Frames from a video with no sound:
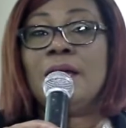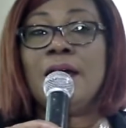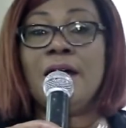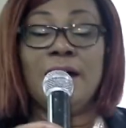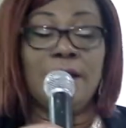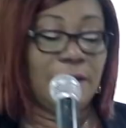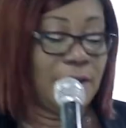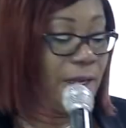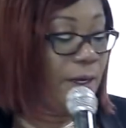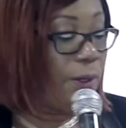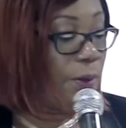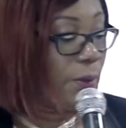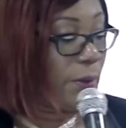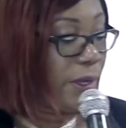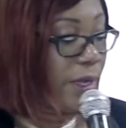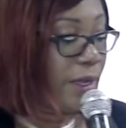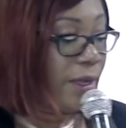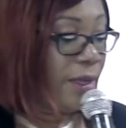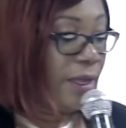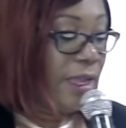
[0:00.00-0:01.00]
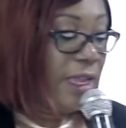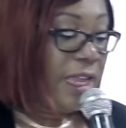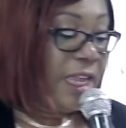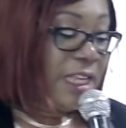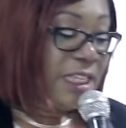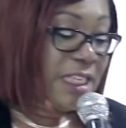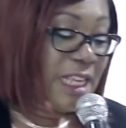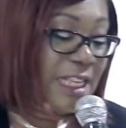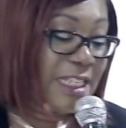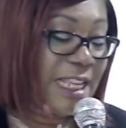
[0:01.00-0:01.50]
Hallelujah.
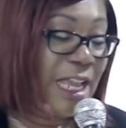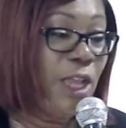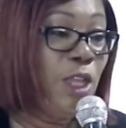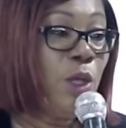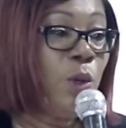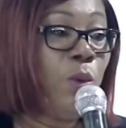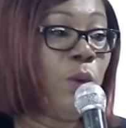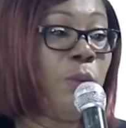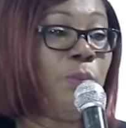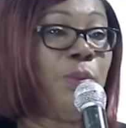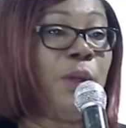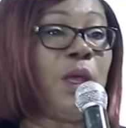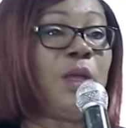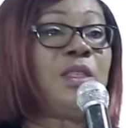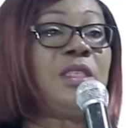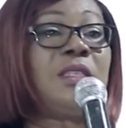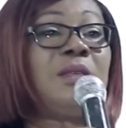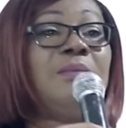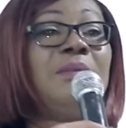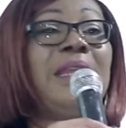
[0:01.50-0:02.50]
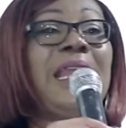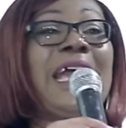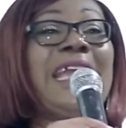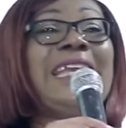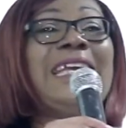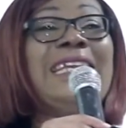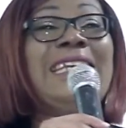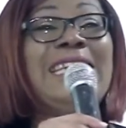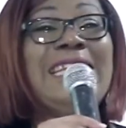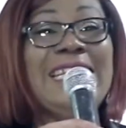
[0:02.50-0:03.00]
It says that you will blossom
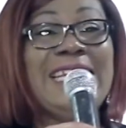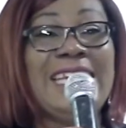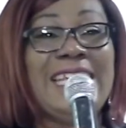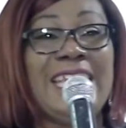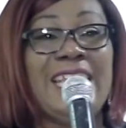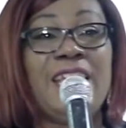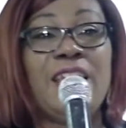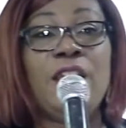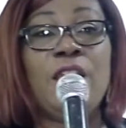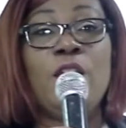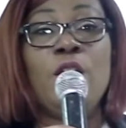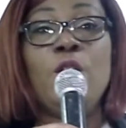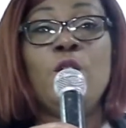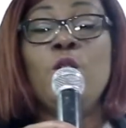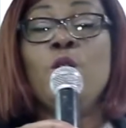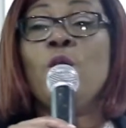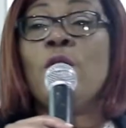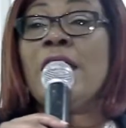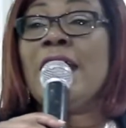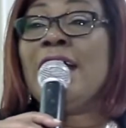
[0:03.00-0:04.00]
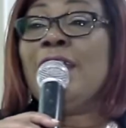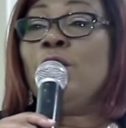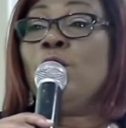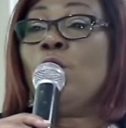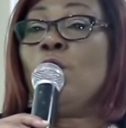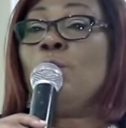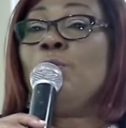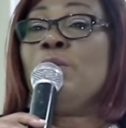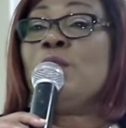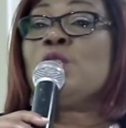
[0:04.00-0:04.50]
like a lily. You
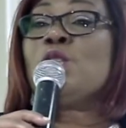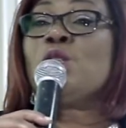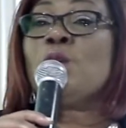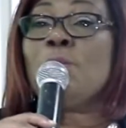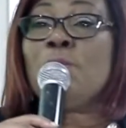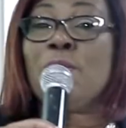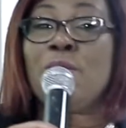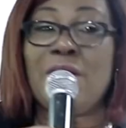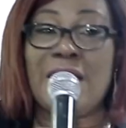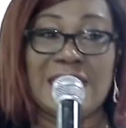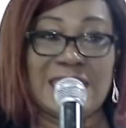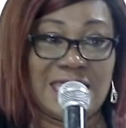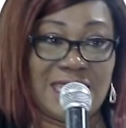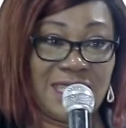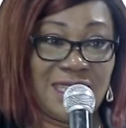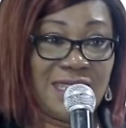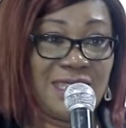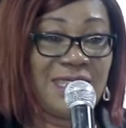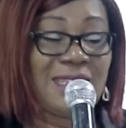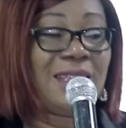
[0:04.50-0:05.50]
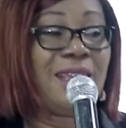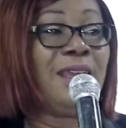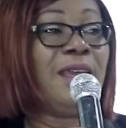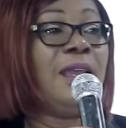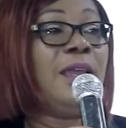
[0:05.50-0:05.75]
cannot be suppressed.